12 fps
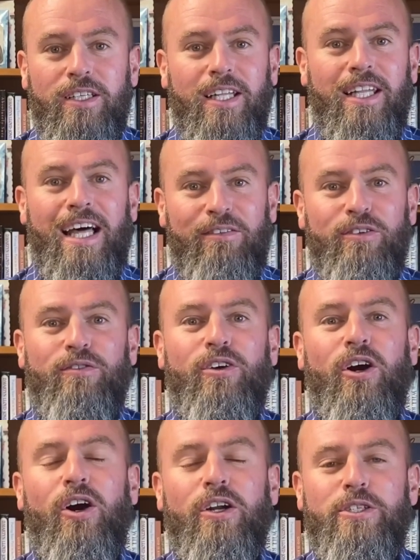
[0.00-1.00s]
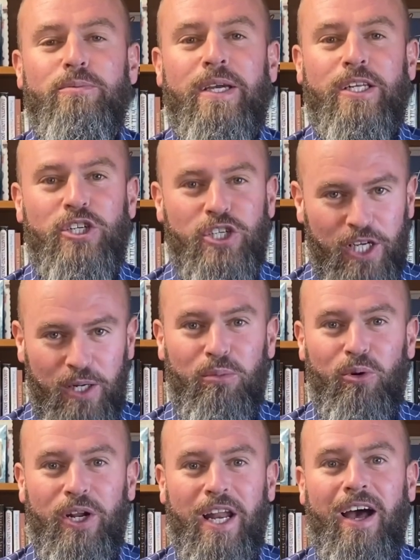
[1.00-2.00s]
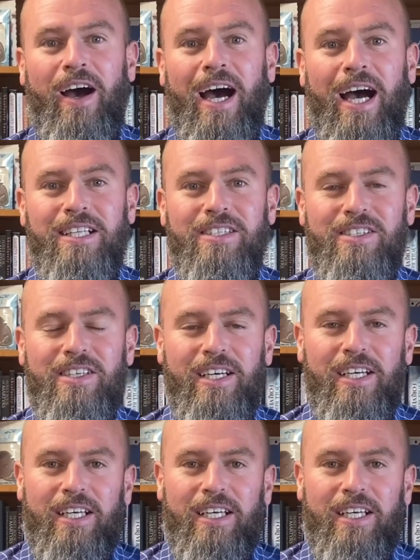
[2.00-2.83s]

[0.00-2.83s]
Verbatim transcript: The love of God has been shed abroad in our hearts.